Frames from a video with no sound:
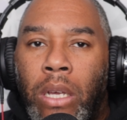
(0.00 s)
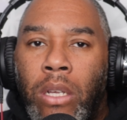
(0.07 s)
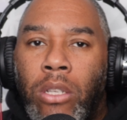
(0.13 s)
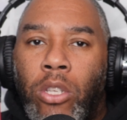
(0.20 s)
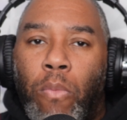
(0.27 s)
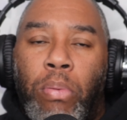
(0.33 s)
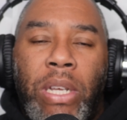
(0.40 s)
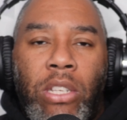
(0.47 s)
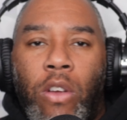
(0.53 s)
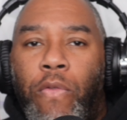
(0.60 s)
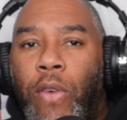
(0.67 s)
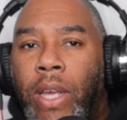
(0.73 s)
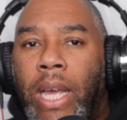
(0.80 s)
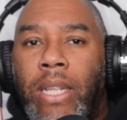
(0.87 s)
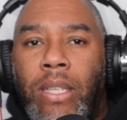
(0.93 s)
So please don't
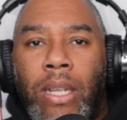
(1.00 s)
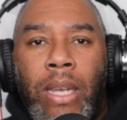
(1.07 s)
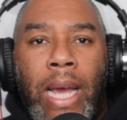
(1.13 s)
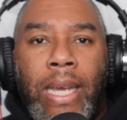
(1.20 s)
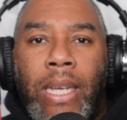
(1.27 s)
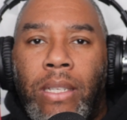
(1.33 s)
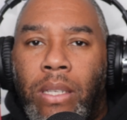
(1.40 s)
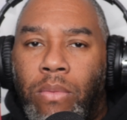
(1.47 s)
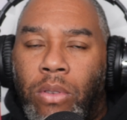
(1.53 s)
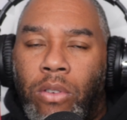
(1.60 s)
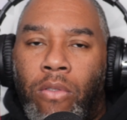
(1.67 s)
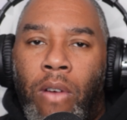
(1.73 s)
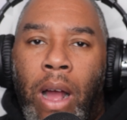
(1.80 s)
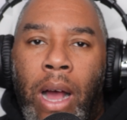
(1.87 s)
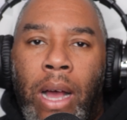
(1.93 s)
forget to like and
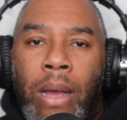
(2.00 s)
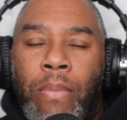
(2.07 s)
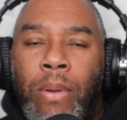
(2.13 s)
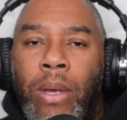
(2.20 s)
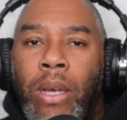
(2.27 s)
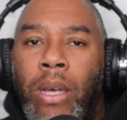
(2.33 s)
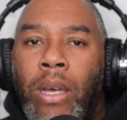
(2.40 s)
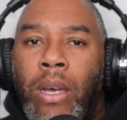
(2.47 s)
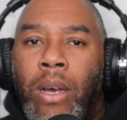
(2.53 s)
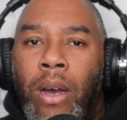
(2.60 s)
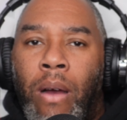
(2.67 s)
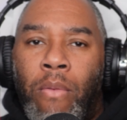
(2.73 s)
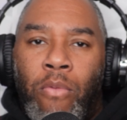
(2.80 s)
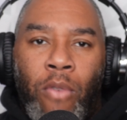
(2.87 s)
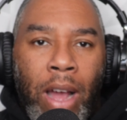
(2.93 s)
subscribe
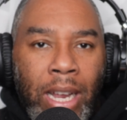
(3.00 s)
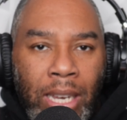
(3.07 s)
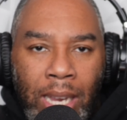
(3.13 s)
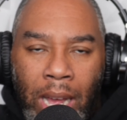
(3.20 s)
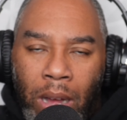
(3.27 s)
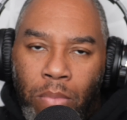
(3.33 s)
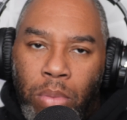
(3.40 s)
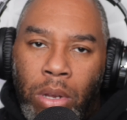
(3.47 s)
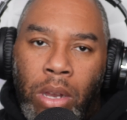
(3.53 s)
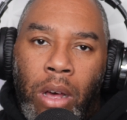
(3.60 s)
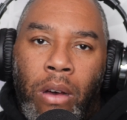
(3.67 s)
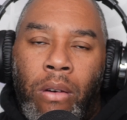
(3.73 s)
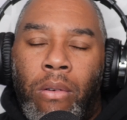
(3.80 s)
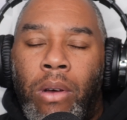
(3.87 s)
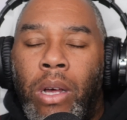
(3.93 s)
right down
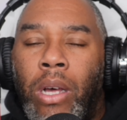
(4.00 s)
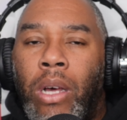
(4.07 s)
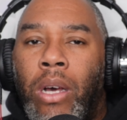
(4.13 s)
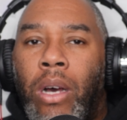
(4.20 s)
below.